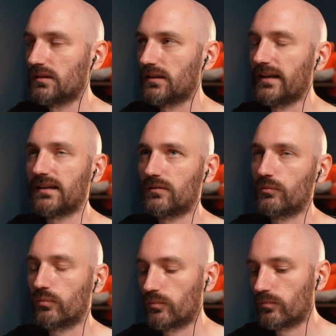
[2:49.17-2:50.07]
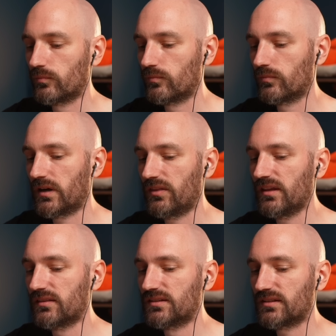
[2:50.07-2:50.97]
Like, I
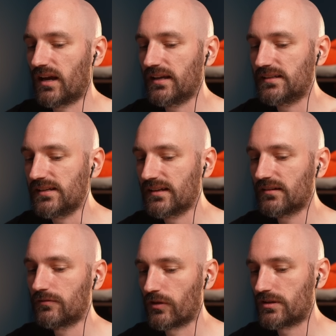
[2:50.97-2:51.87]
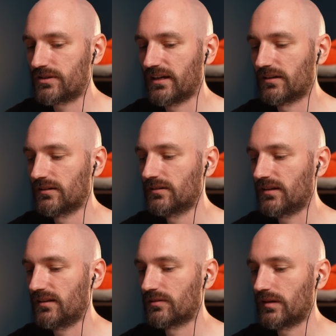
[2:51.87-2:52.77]
think this idea for the trailer
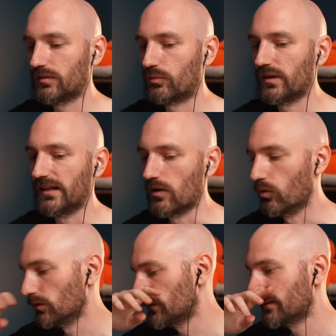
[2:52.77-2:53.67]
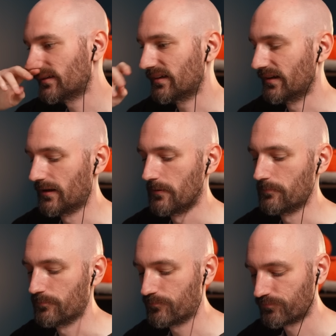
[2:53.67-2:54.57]
is really old.
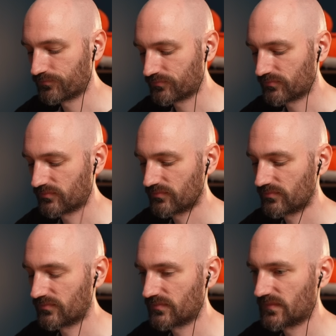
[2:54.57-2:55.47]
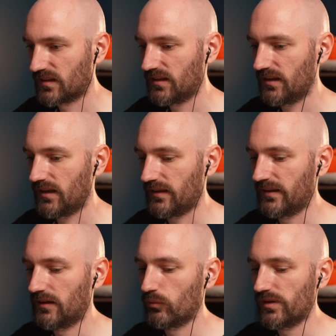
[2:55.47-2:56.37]
And
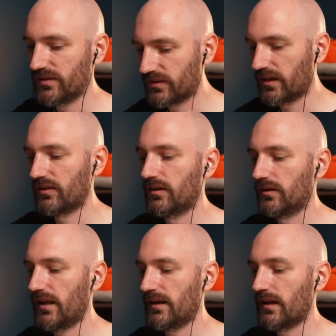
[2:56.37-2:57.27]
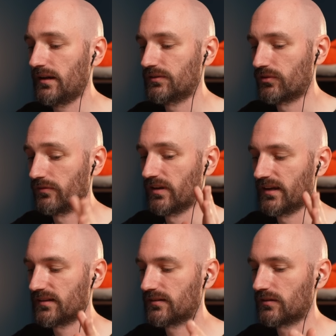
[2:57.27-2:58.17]
then we sit together and I sort of
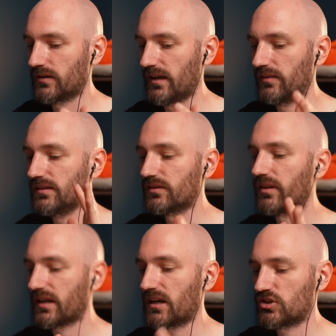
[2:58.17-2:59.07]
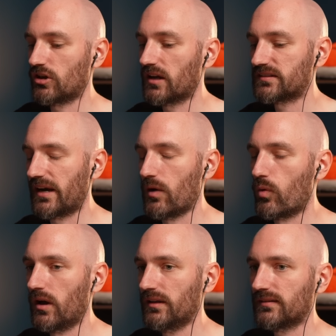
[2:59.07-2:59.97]
like, okay, these are the kind of shots that I
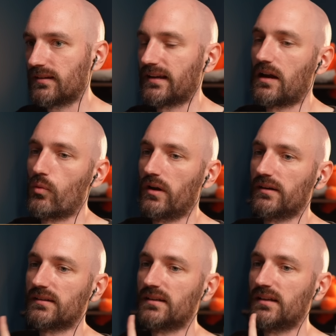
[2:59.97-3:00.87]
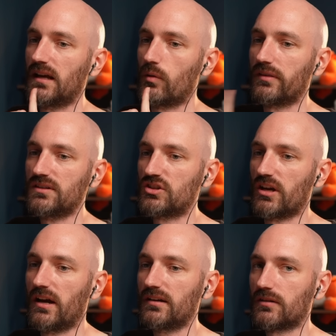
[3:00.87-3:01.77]
want. Like I want this
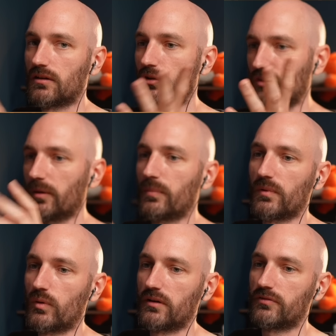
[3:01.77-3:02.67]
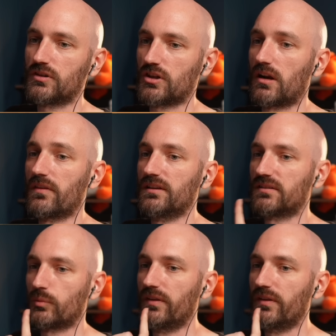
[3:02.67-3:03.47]
shot close up. I want a shot of this.